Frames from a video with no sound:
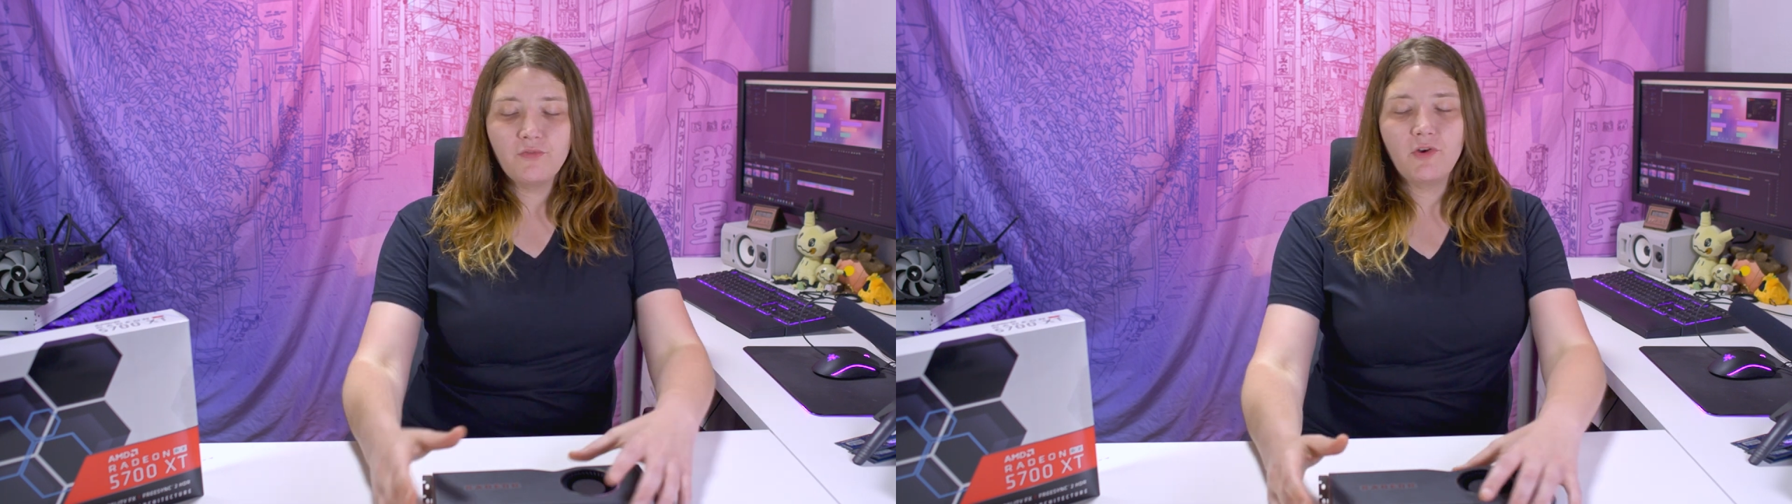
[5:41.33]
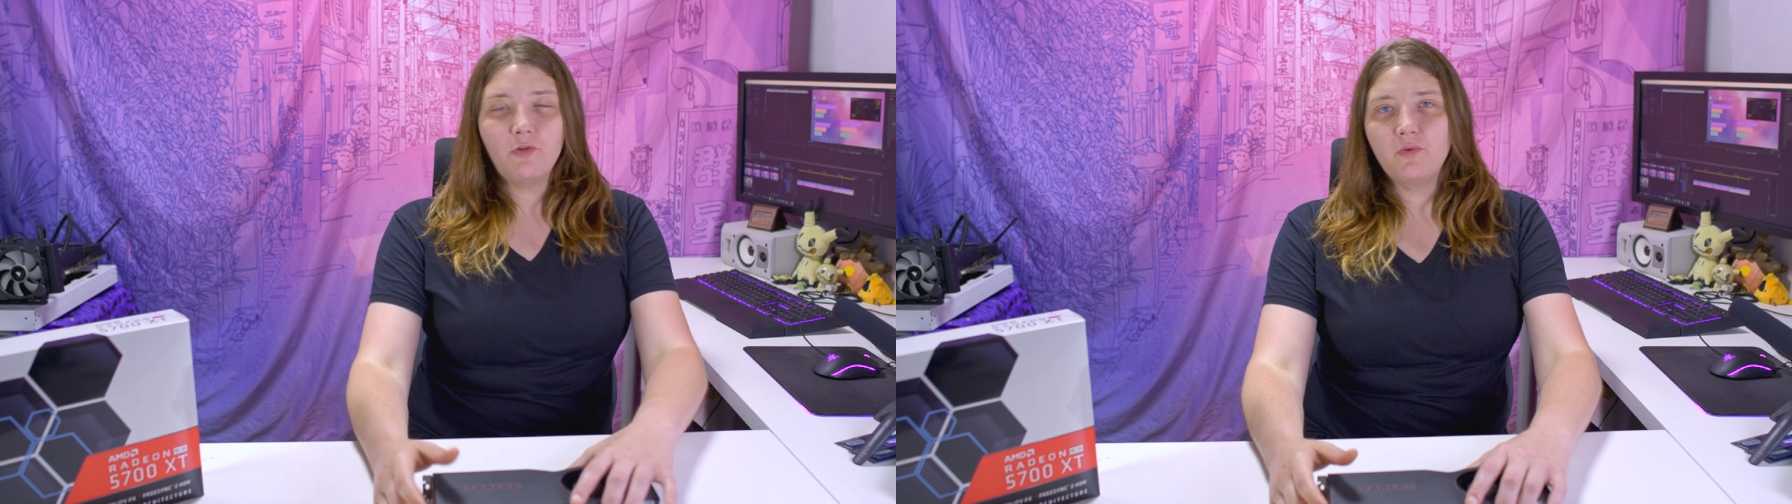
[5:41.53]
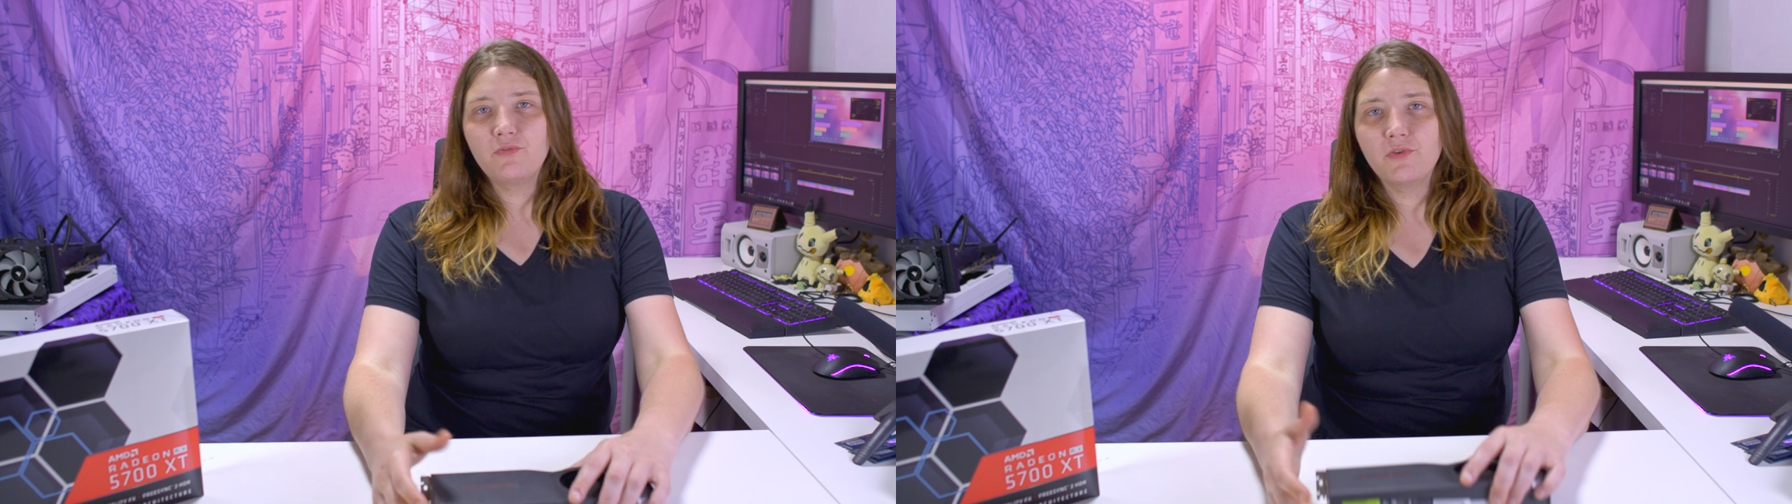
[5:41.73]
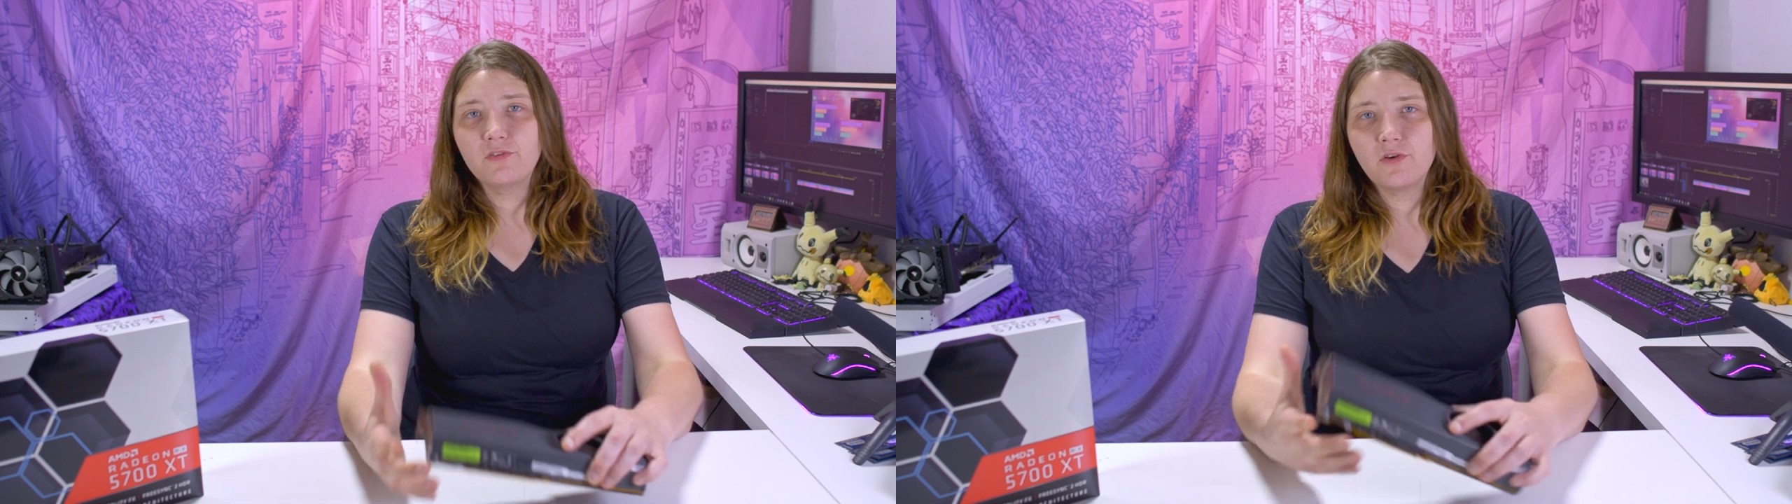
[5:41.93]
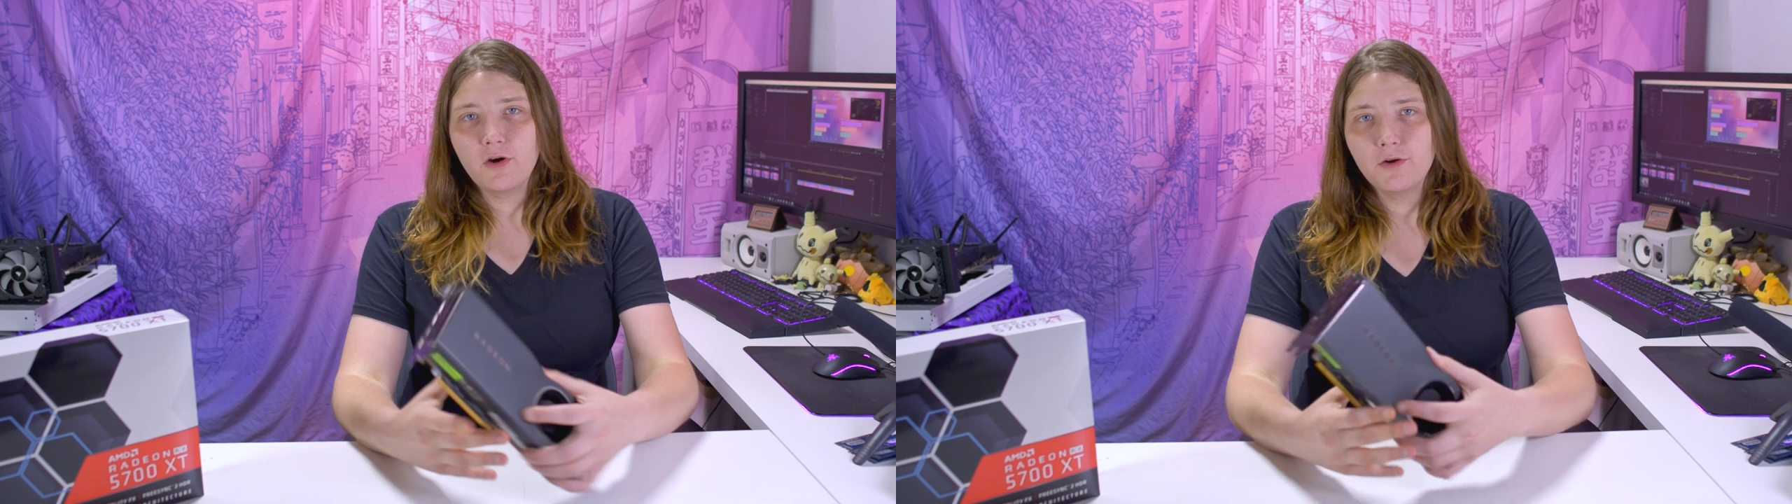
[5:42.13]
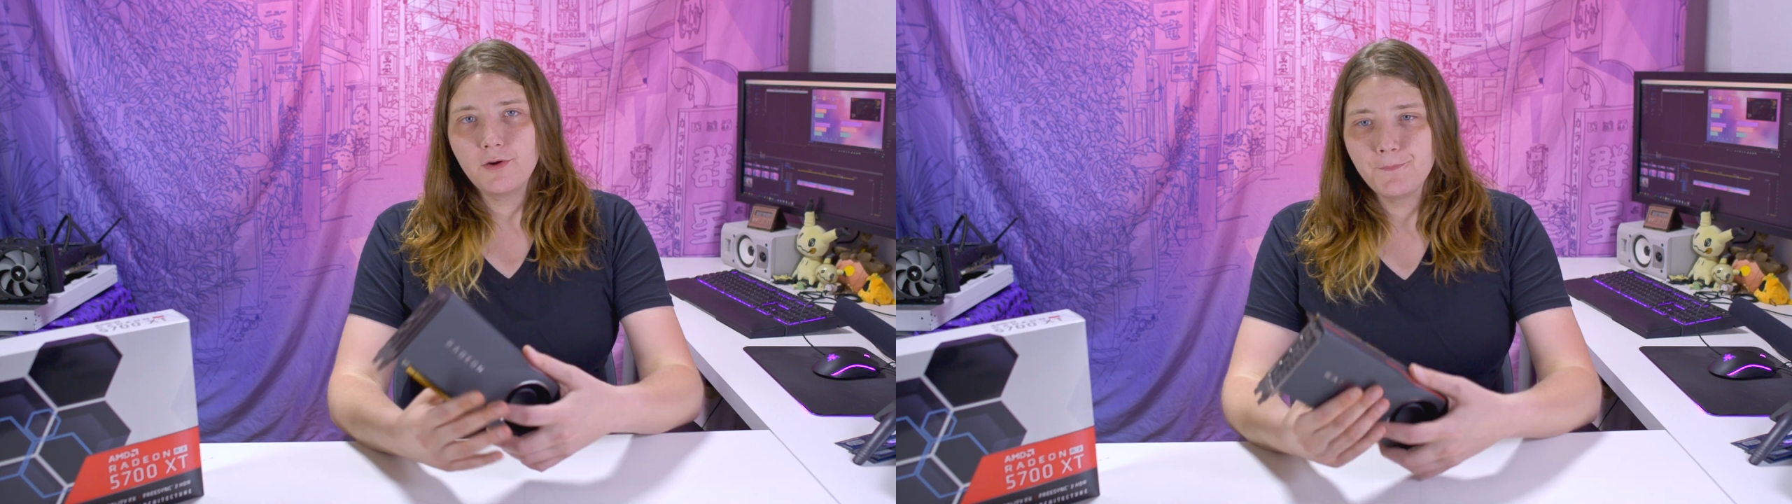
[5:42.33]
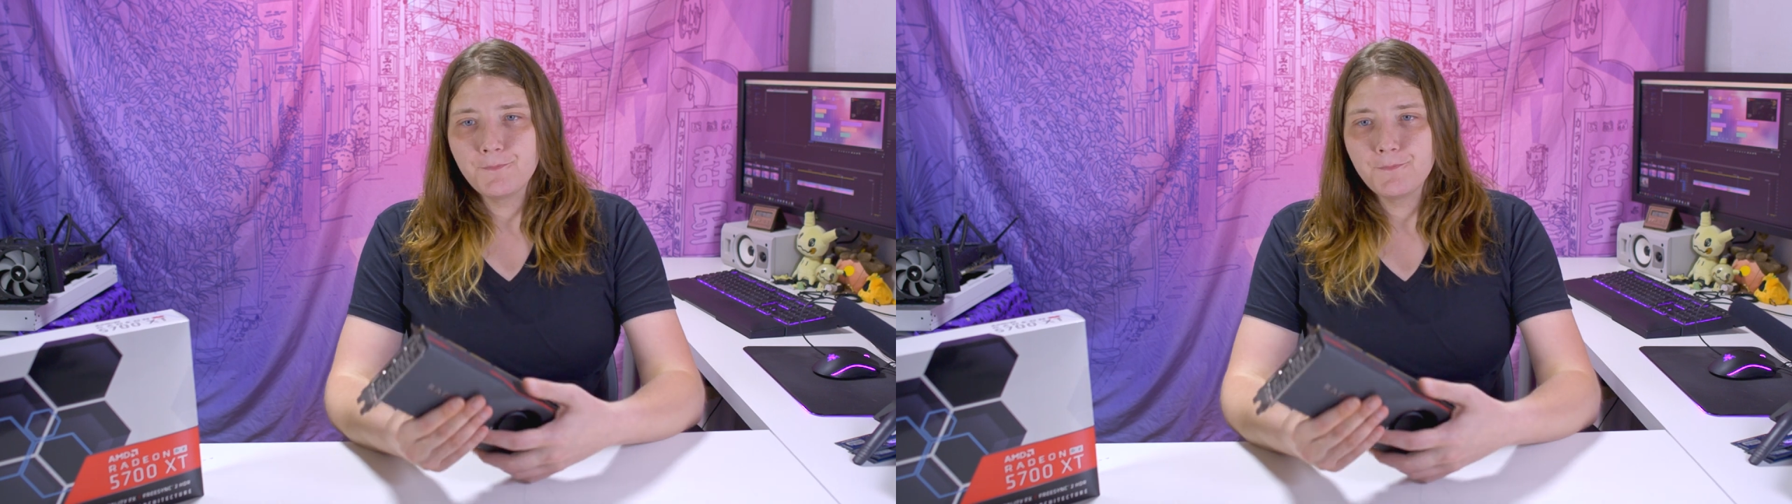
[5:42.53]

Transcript: available for this card.